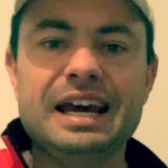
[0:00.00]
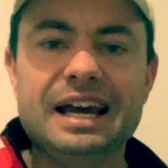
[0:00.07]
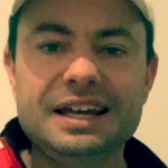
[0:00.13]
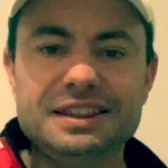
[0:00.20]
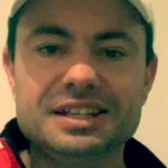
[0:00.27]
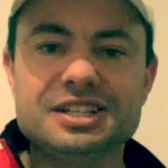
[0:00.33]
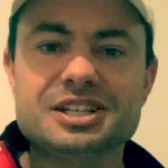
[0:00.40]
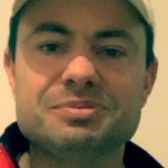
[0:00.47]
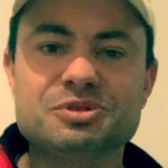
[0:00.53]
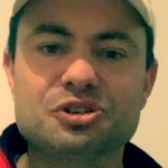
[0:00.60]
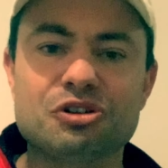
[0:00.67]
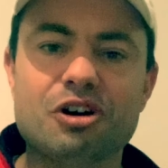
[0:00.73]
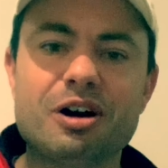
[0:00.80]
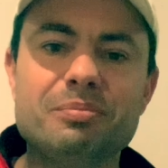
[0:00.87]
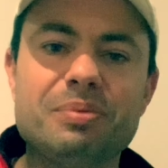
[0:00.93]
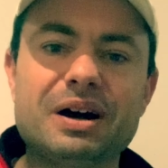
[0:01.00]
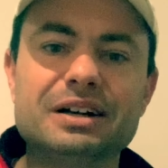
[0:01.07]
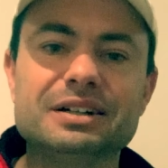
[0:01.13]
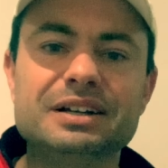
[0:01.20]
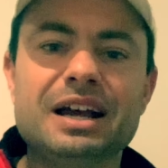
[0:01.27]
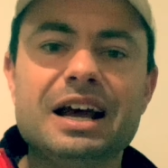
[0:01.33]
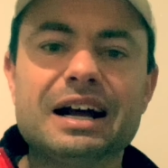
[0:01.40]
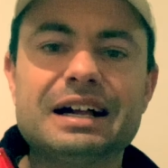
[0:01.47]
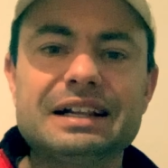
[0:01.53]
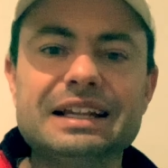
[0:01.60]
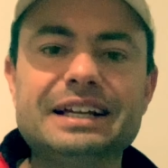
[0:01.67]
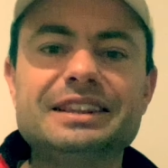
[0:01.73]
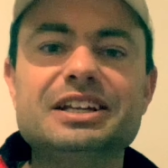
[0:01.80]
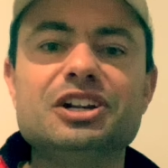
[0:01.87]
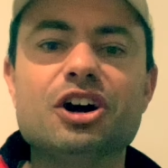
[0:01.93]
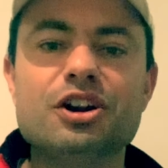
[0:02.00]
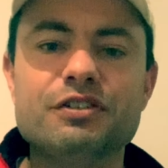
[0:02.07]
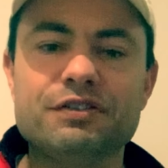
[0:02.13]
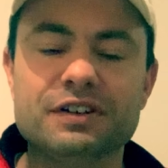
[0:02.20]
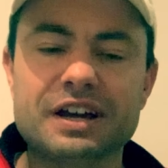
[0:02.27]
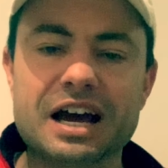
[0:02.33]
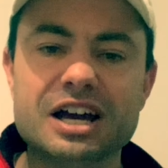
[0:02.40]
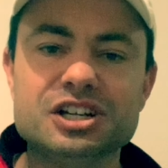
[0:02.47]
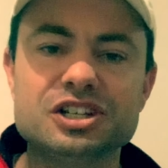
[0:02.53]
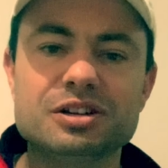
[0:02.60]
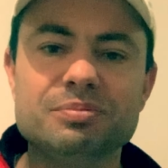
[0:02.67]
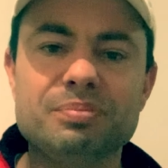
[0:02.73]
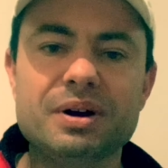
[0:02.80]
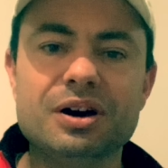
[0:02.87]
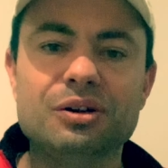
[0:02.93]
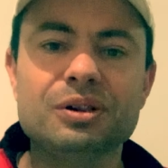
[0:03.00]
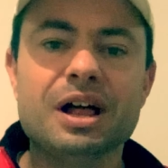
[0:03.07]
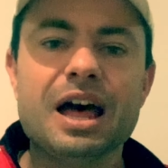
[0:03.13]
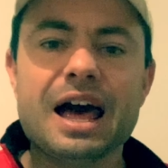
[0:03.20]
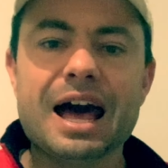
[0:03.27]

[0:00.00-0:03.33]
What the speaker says: hit the subscribe button, click the notification bell,